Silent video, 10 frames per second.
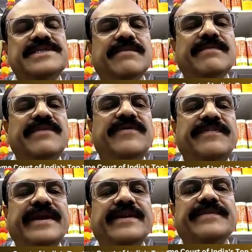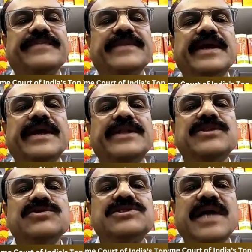Case number 15.
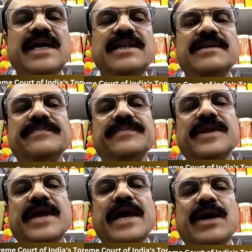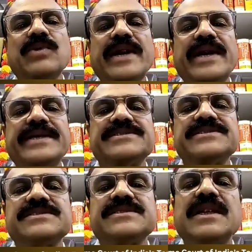Hindustan
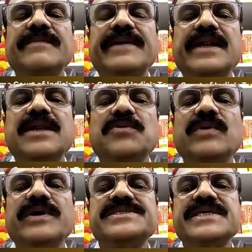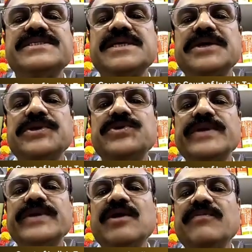Aeronautics Limited versus
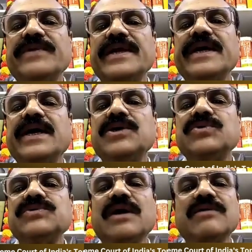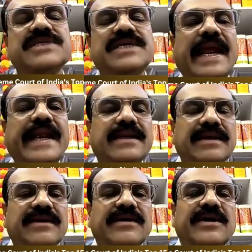Union of India, 2008.
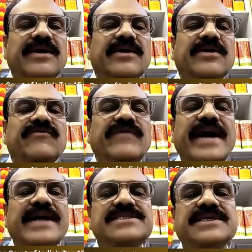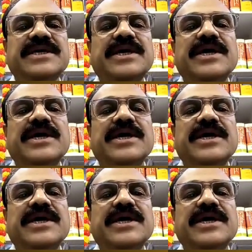Facts.